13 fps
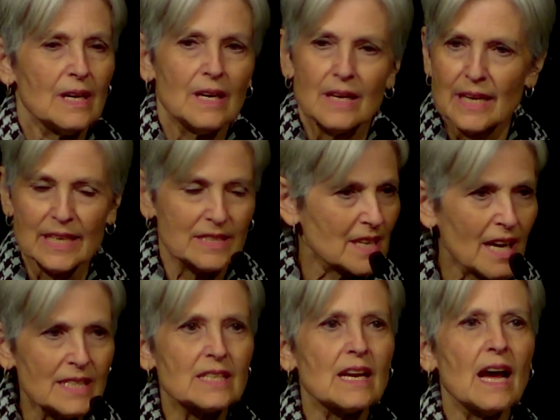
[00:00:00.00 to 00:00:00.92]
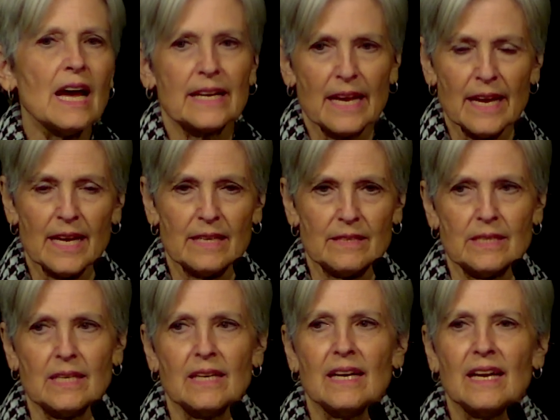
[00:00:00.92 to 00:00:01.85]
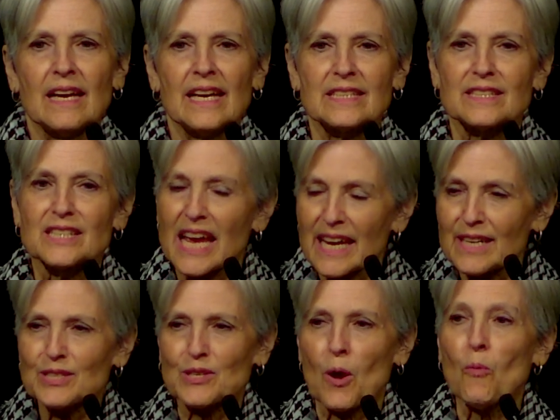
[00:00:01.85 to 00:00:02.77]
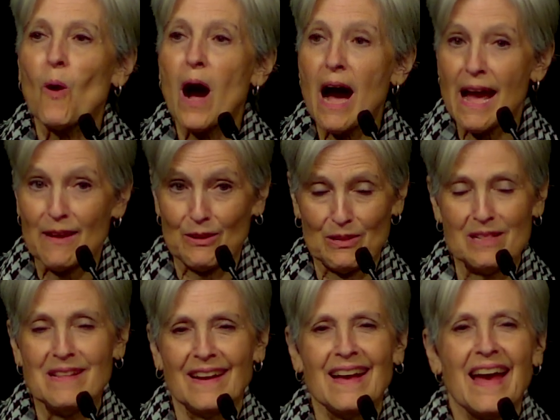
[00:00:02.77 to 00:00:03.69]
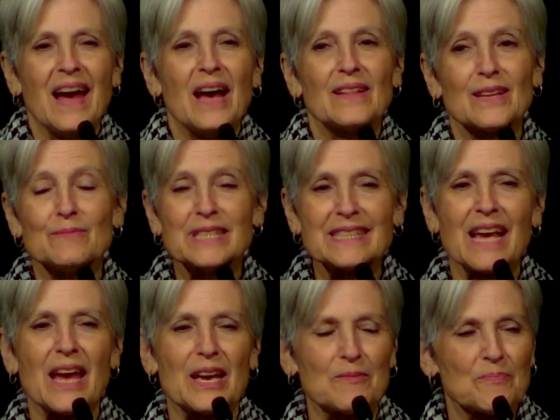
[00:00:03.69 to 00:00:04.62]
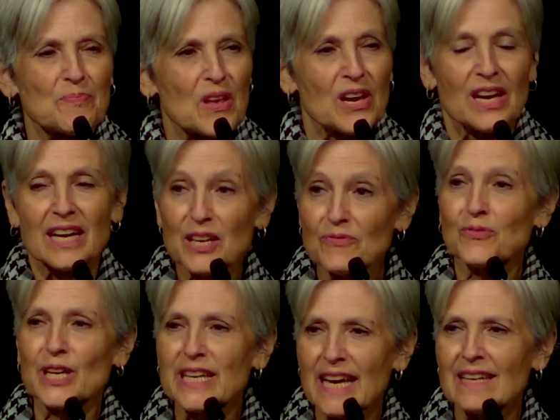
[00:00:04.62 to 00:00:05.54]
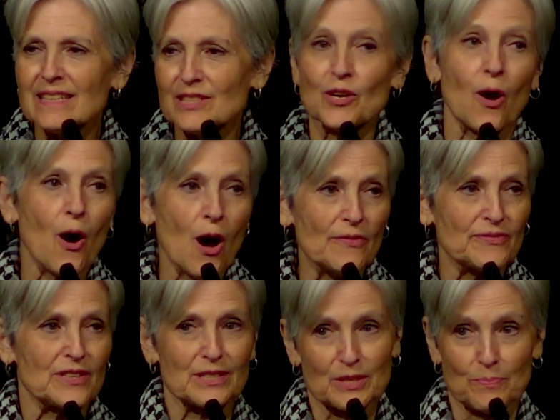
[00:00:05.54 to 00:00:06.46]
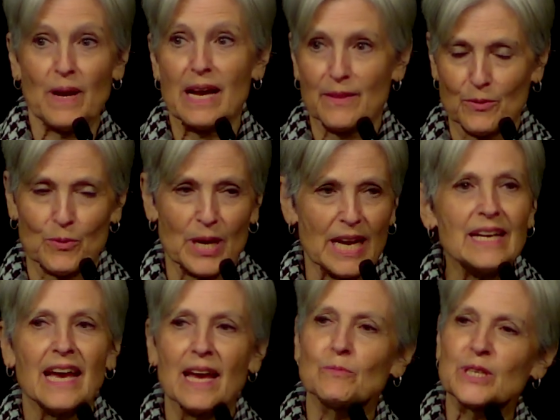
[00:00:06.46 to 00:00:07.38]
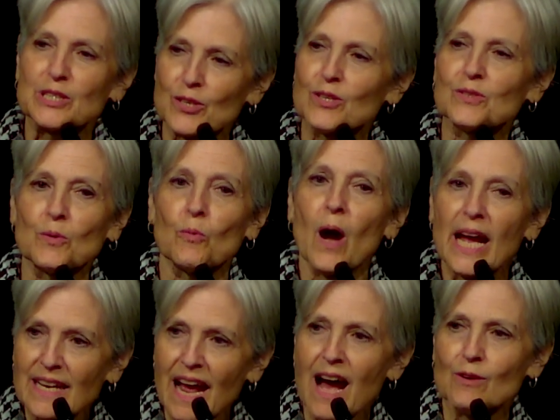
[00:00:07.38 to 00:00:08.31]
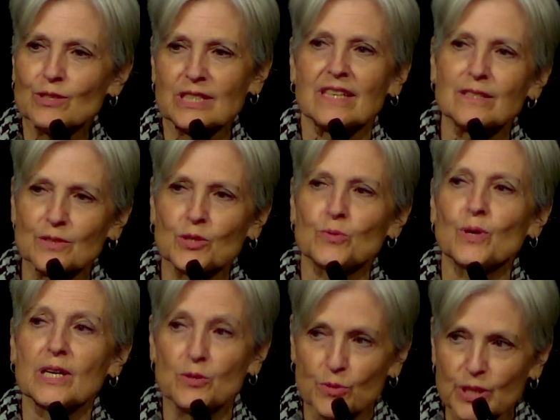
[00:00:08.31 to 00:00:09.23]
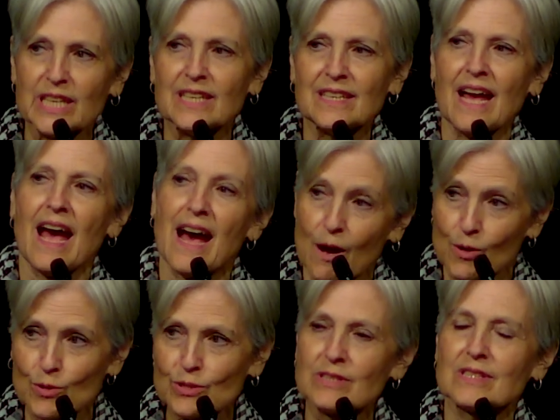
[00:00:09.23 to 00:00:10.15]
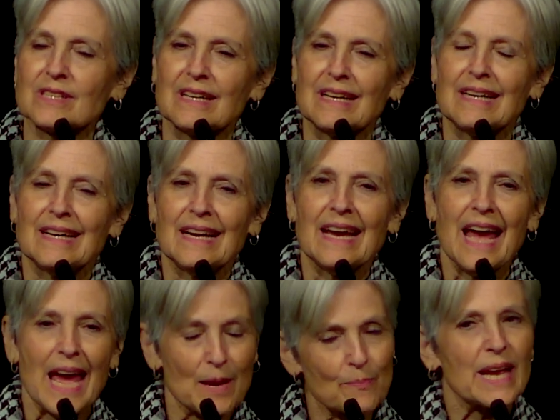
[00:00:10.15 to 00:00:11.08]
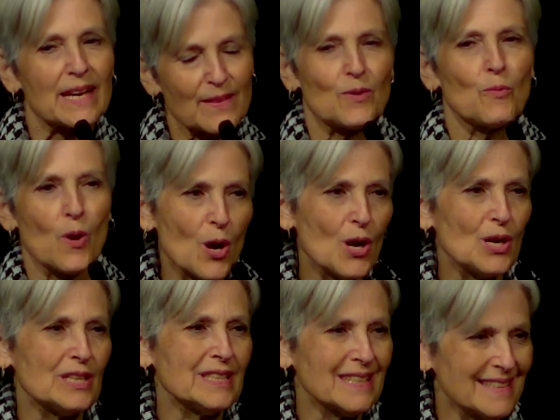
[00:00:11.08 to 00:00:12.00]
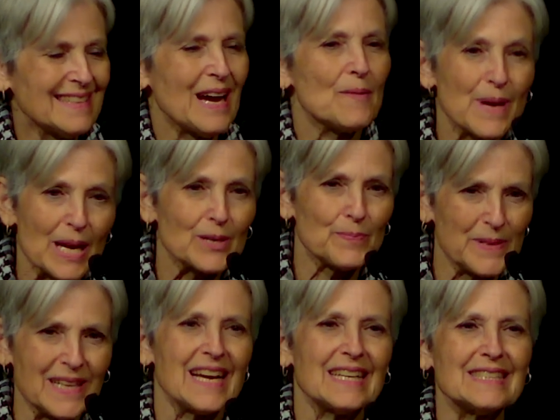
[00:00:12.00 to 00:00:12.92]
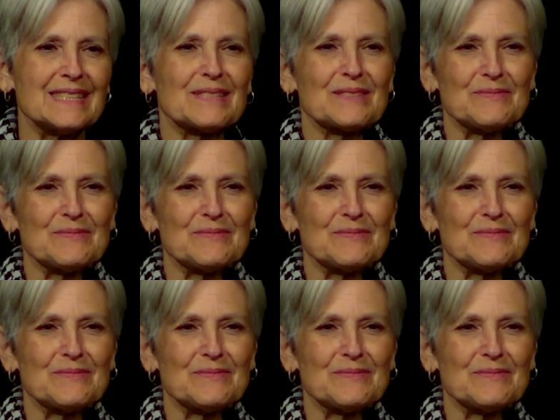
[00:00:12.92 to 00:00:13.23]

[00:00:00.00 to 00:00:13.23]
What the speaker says: It does not end. It takes a while. Let me say, if we get into office, by the way, and we turn the White House into a greenhouse and make the world a better place,